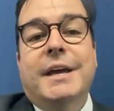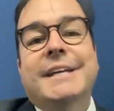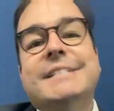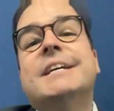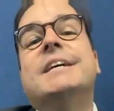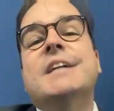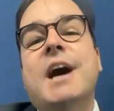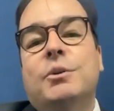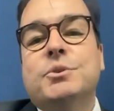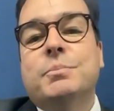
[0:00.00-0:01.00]
It turned
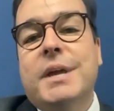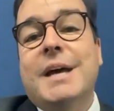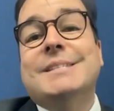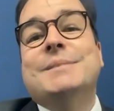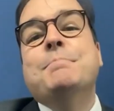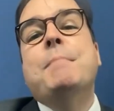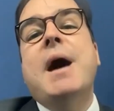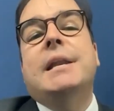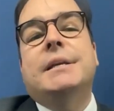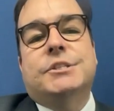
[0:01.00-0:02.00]
out to be a
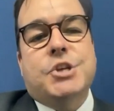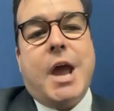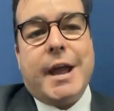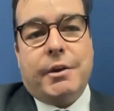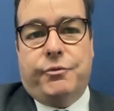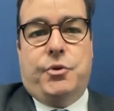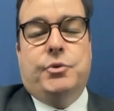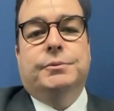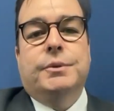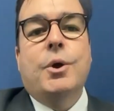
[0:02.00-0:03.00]
smelly
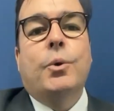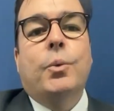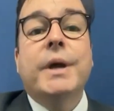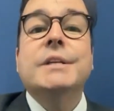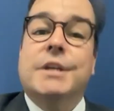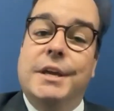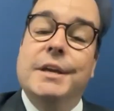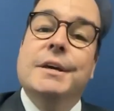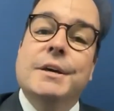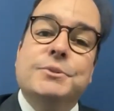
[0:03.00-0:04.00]
jackfruit, which
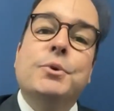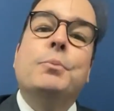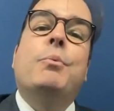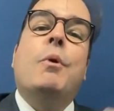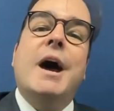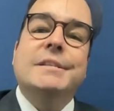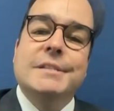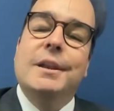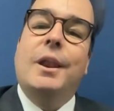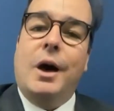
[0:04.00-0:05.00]
he
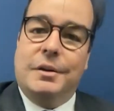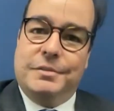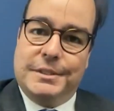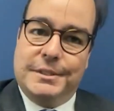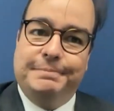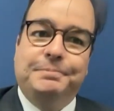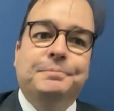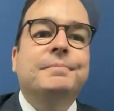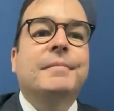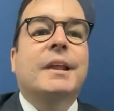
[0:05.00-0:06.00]
surprisingly loved.
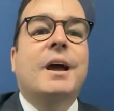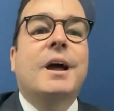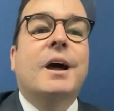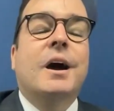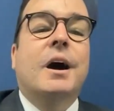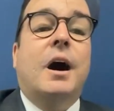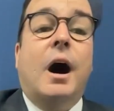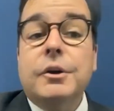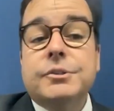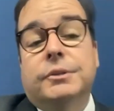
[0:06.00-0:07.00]

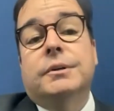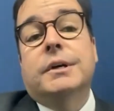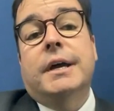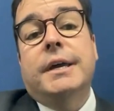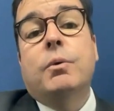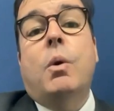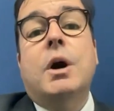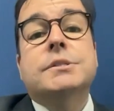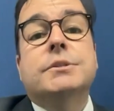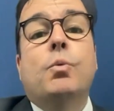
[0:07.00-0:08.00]
Also, he
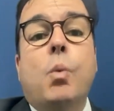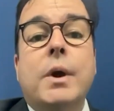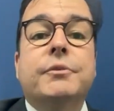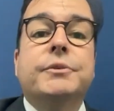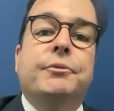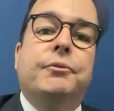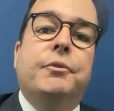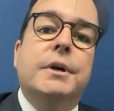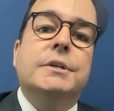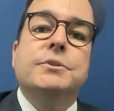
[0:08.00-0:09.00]
was one of the
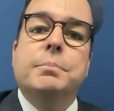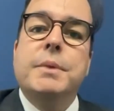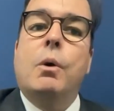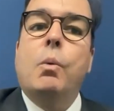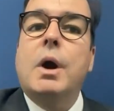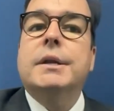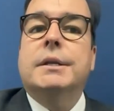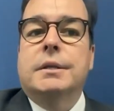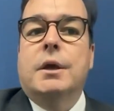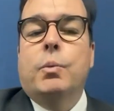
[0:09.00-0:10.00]
first to be
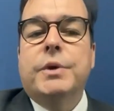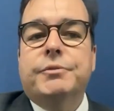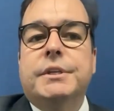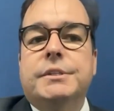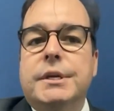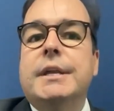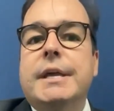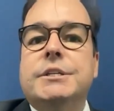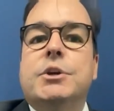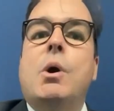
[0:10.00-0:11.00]
awarded with the
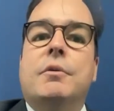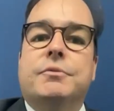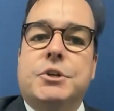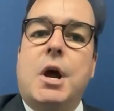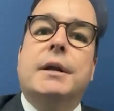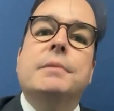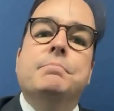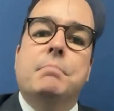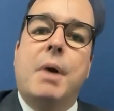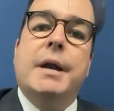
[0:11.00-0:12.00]
designation of Chartered
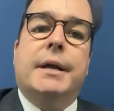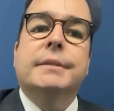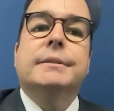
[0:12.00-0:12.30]
Market